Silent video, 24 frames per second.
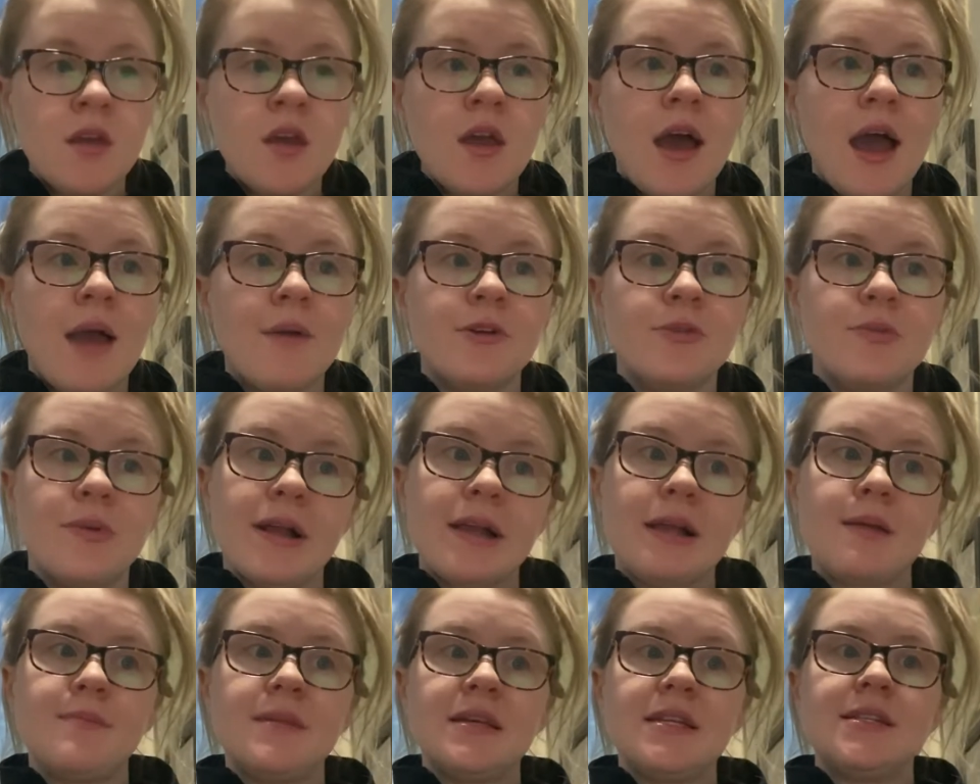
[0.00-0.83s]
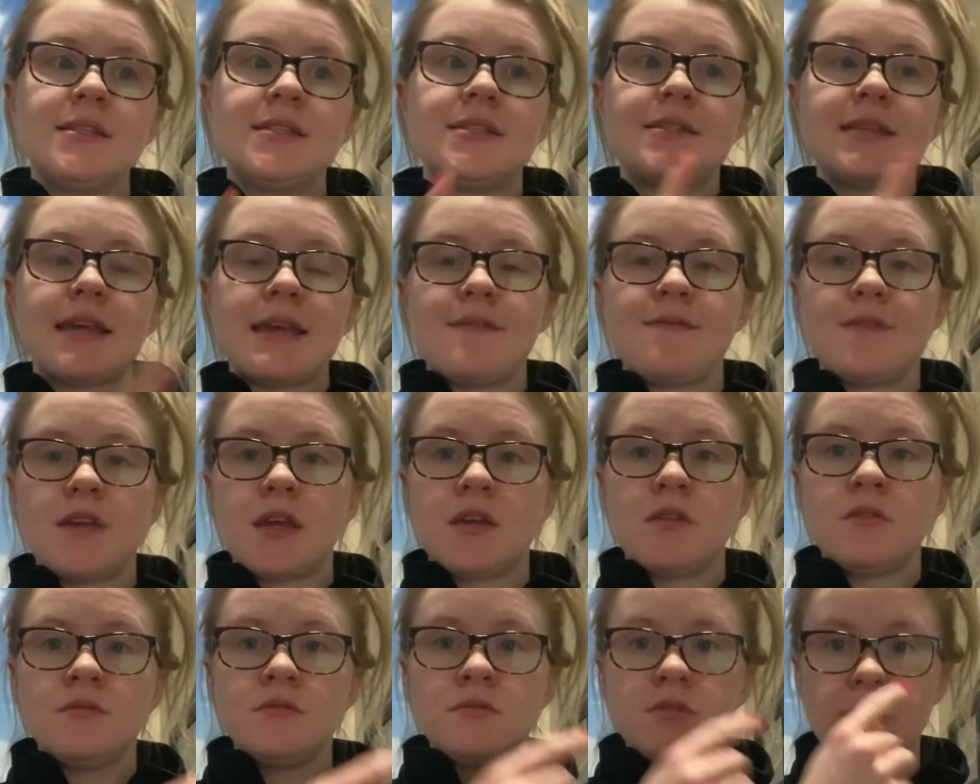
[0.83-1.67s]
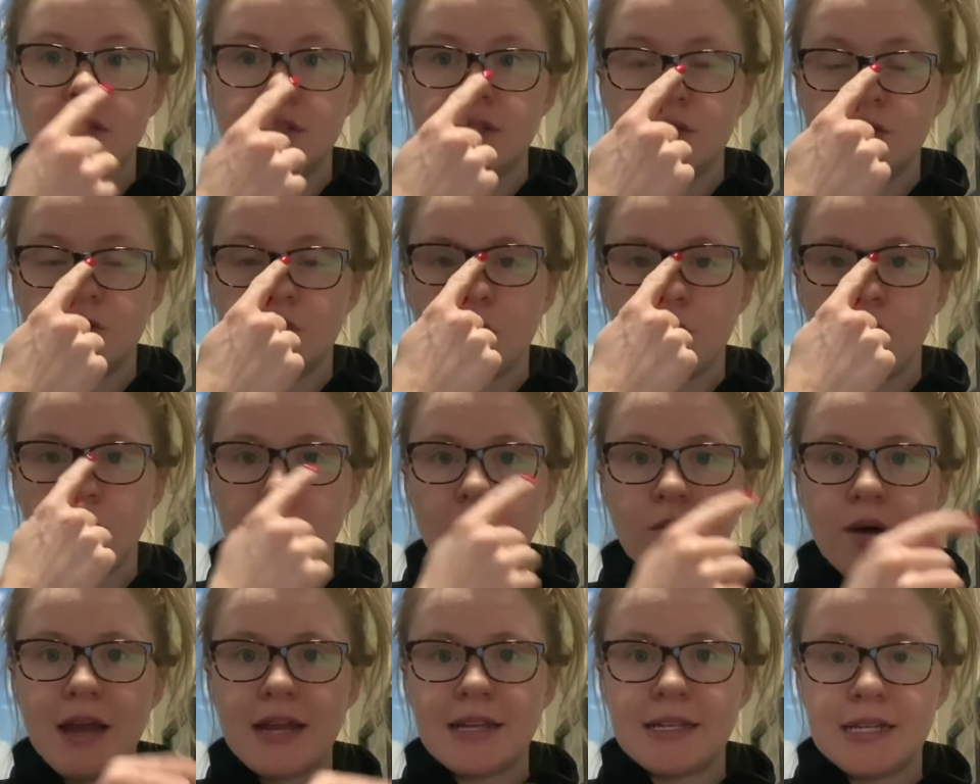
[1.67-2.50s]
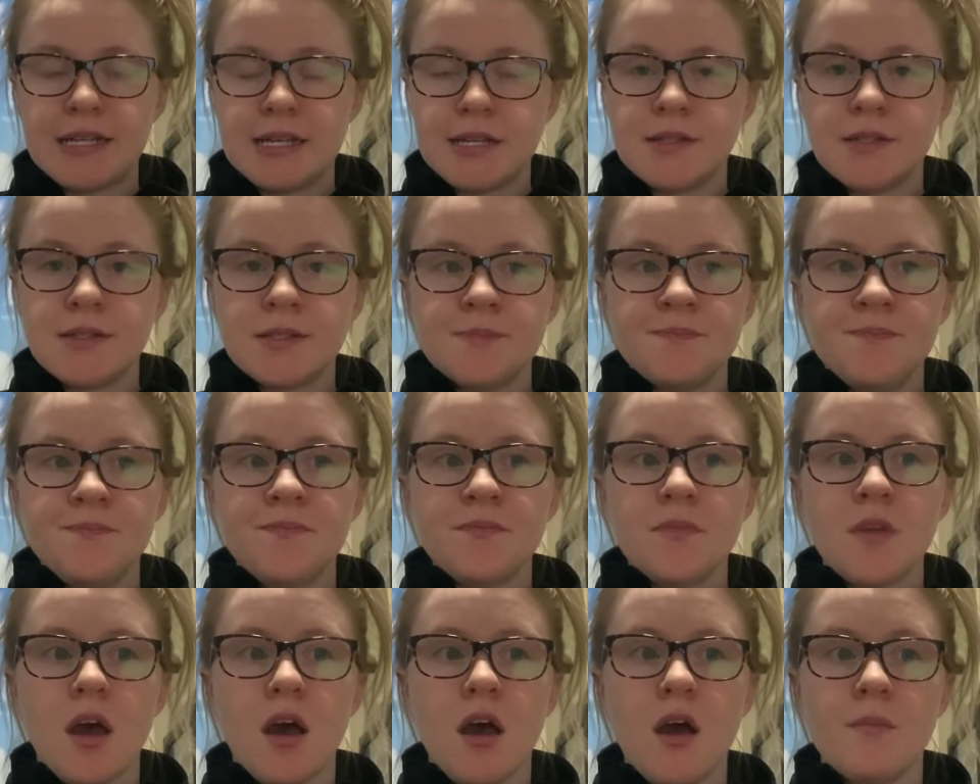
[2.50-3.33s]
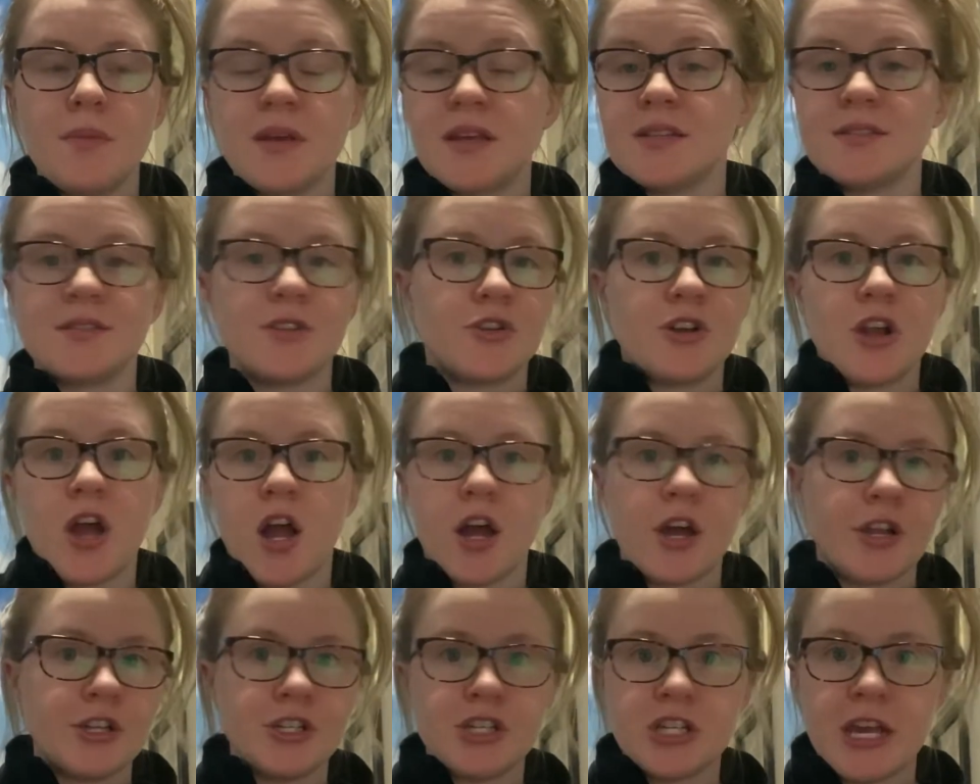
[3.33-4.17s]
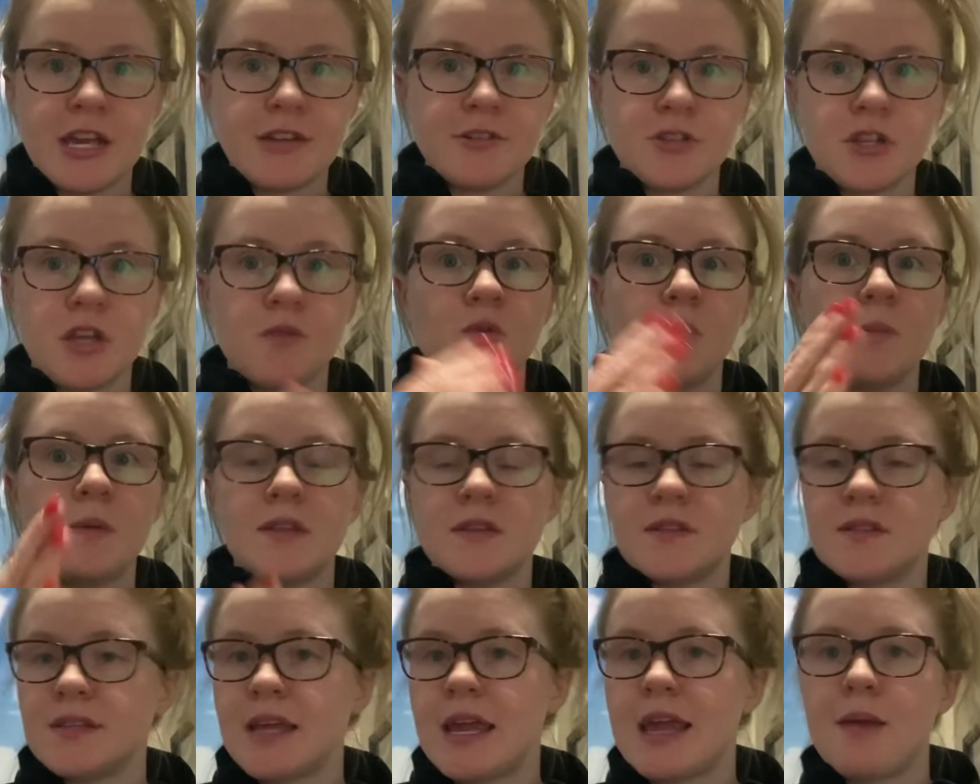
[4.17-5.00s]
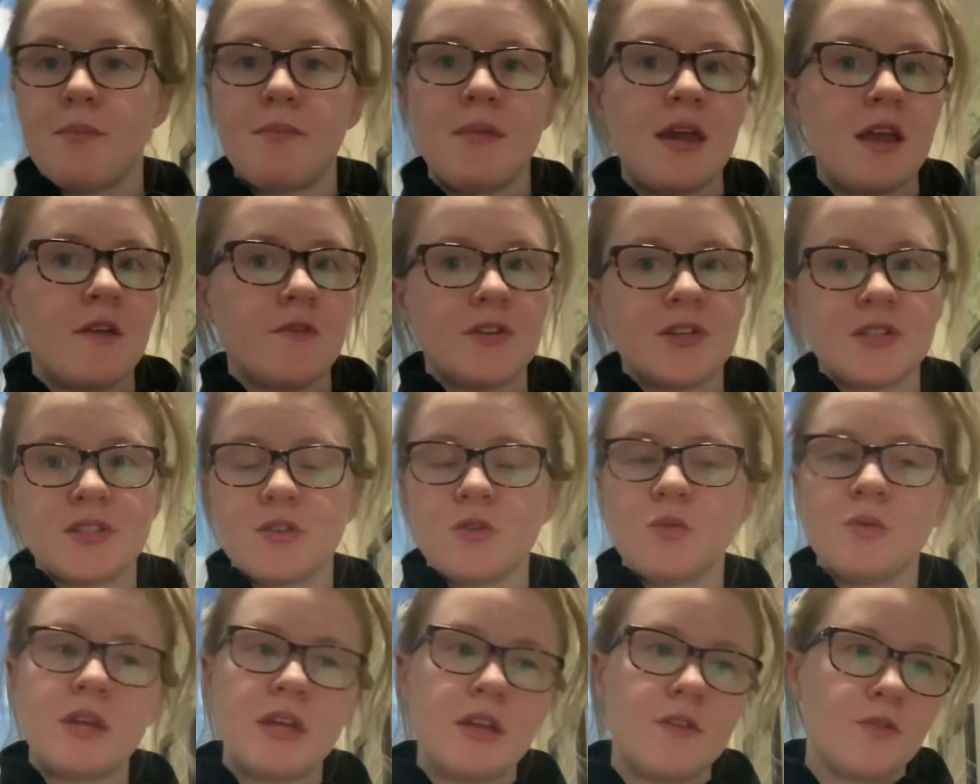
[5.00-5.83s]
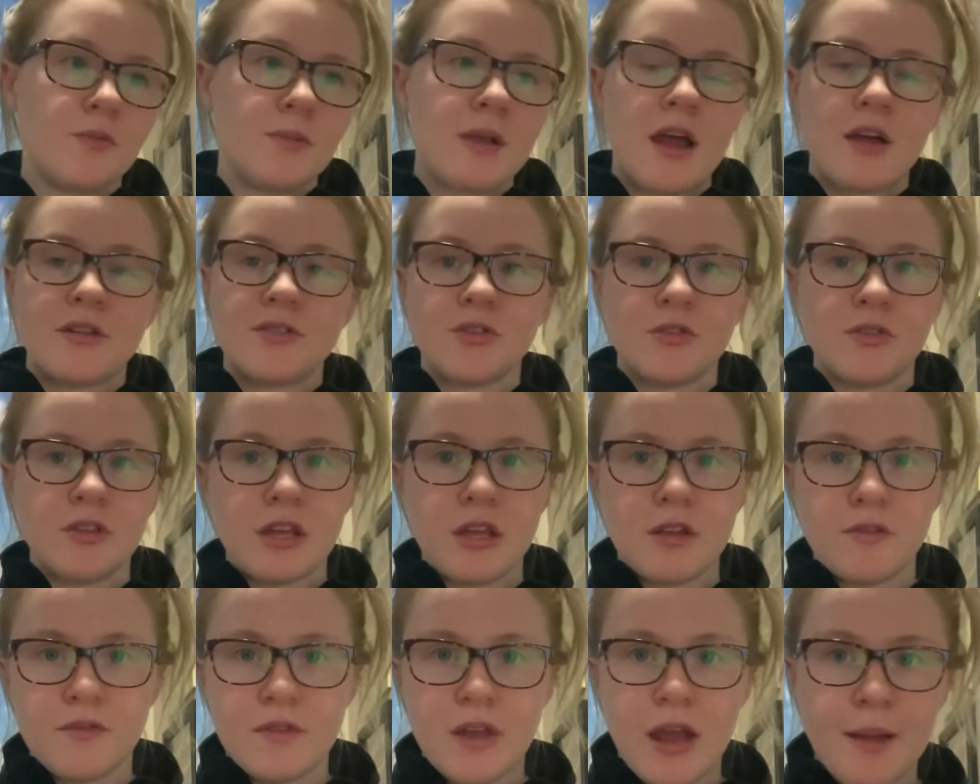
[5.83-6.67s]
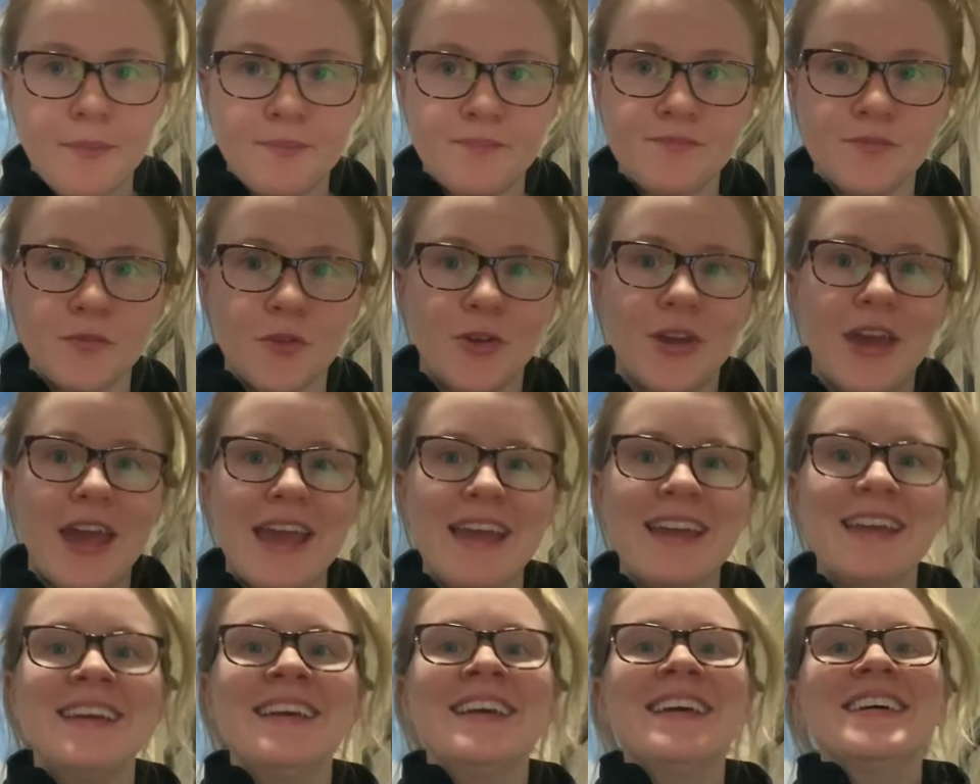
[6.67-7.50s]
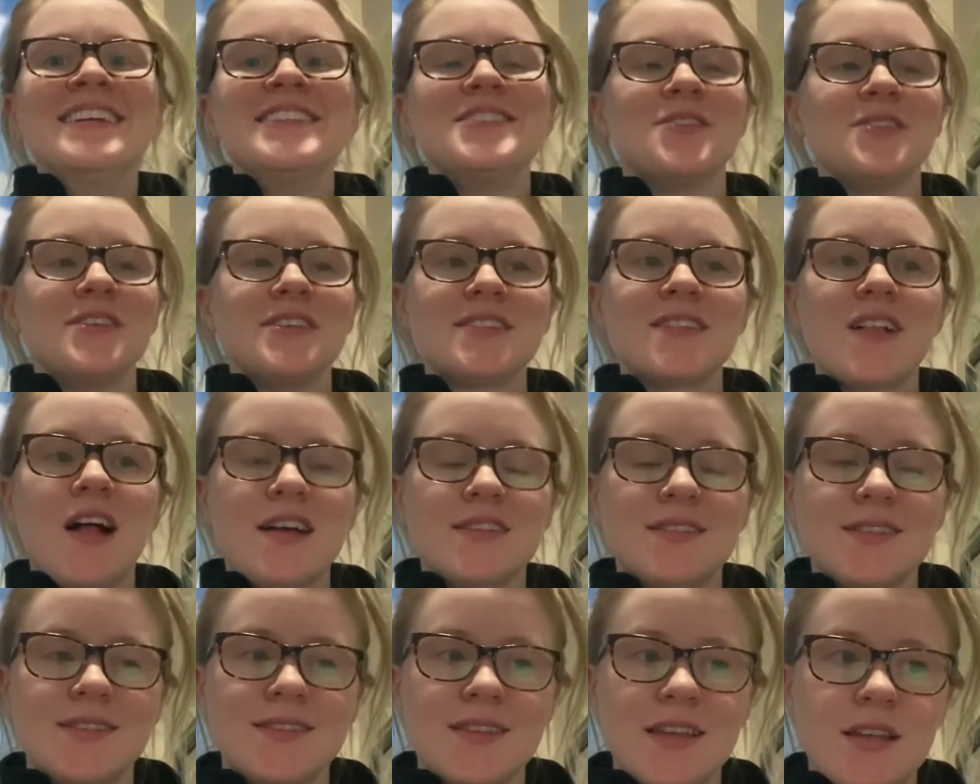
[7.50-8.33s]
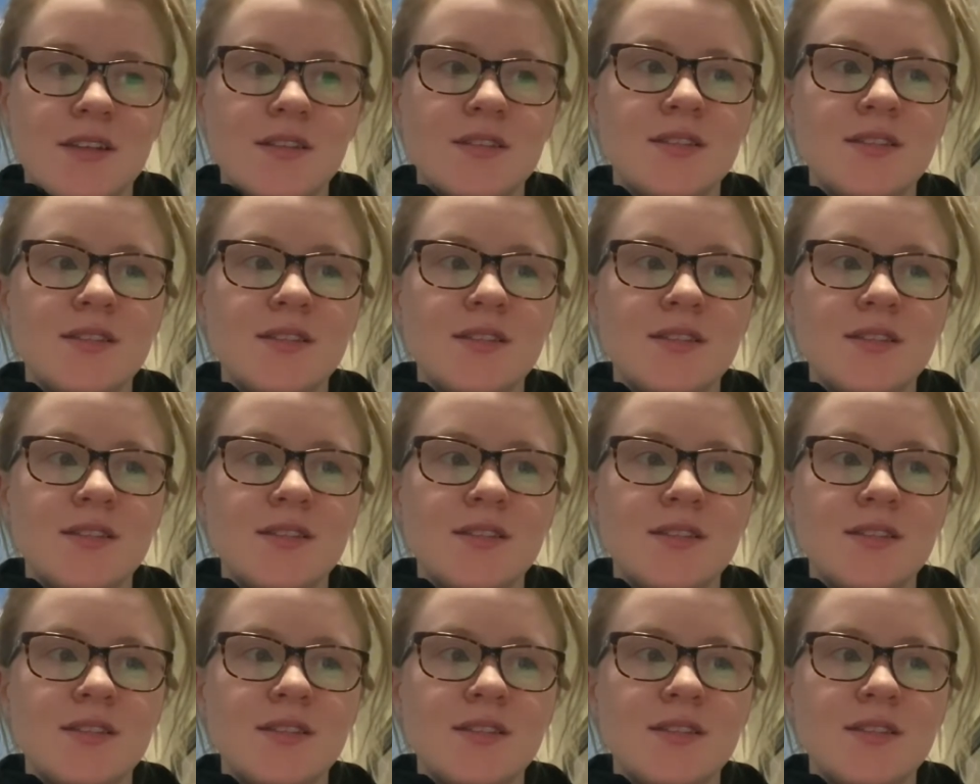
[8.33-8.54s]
I would recommend saving these studio IDs because they're not going to change. They will be the same every single week from now till the end of time, okay? Till these classes end.